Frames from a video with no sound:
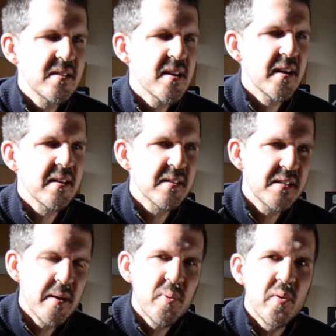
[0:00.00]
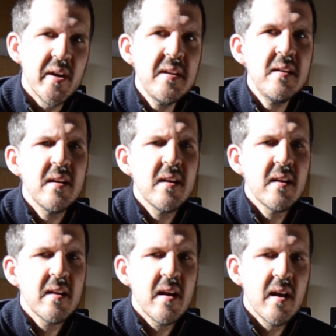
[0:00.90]
You're starting to separate
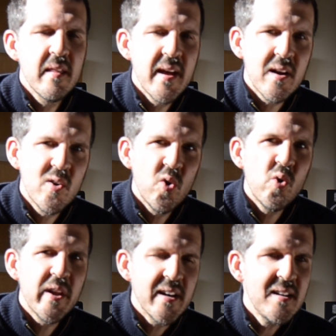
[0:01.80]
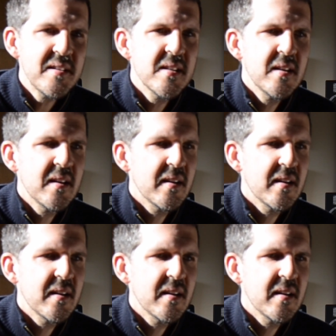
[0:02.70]
that chord out,